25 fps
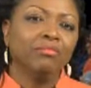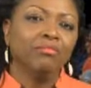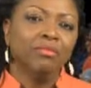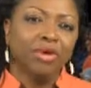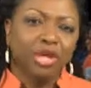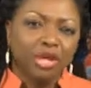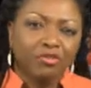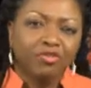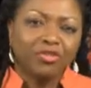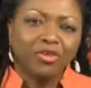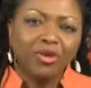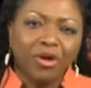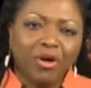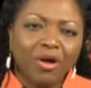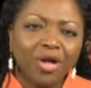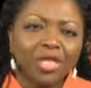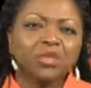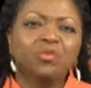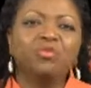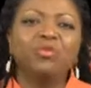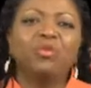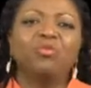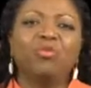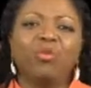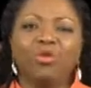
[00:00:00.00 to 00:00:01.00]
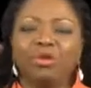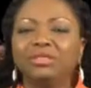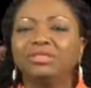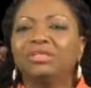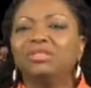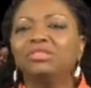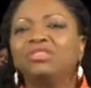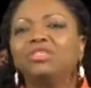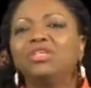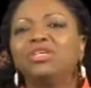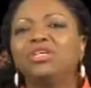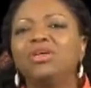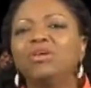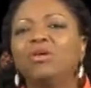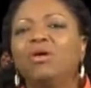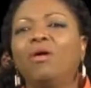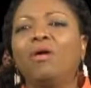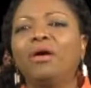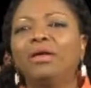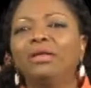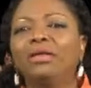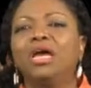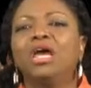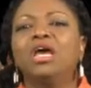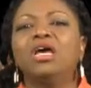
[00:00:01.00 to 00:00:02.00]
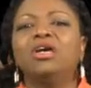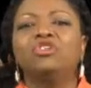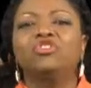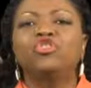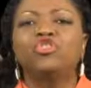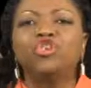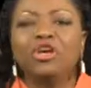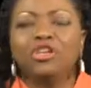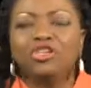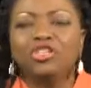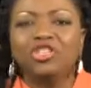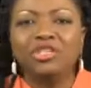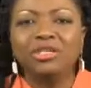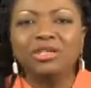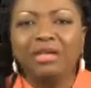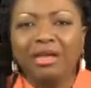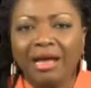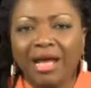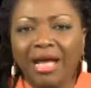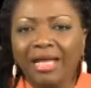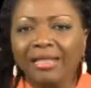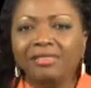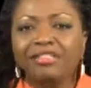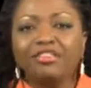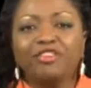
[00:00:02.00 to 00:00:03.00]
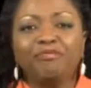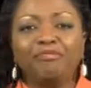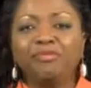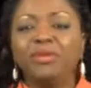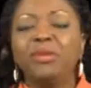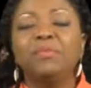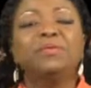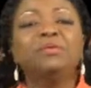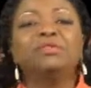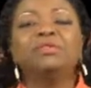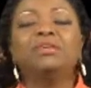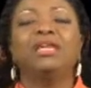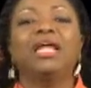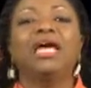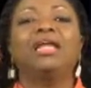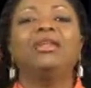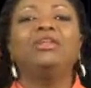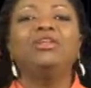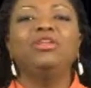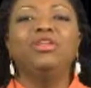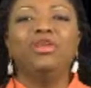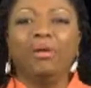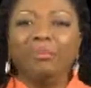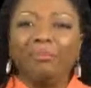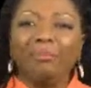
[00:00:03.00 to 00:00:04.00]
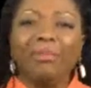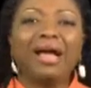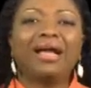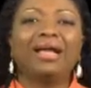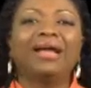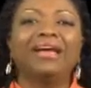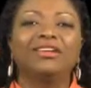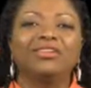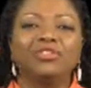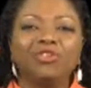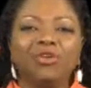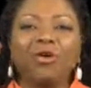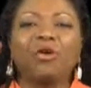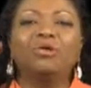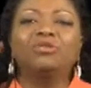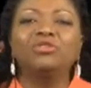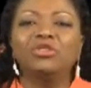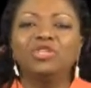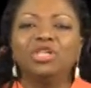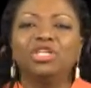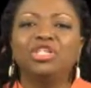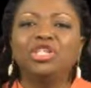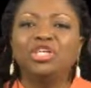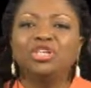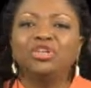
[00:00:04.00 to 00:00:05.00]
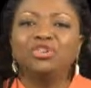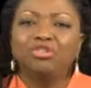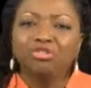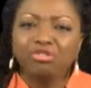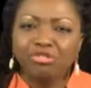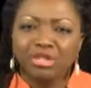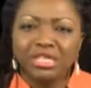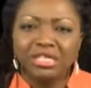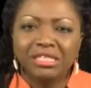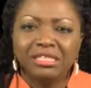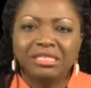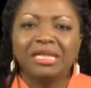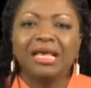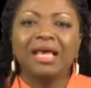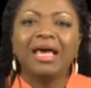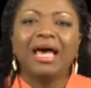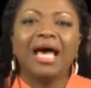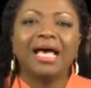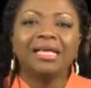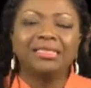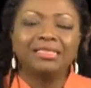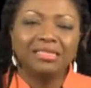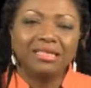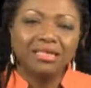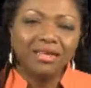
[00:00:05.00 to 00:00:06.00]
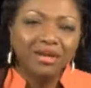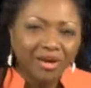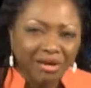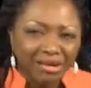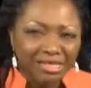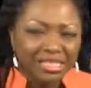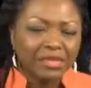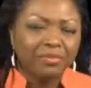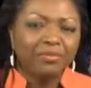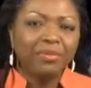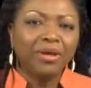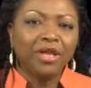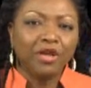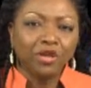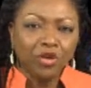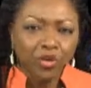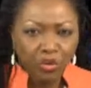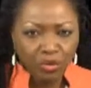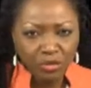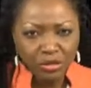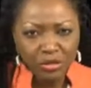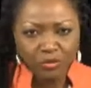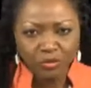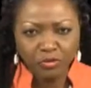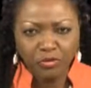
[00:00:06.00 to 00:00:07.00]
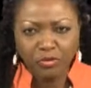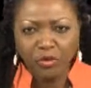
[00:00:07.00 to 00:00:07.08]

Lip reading: But of course, we want to see God touch the hearts of people so that number can continue to increase as the gospel goes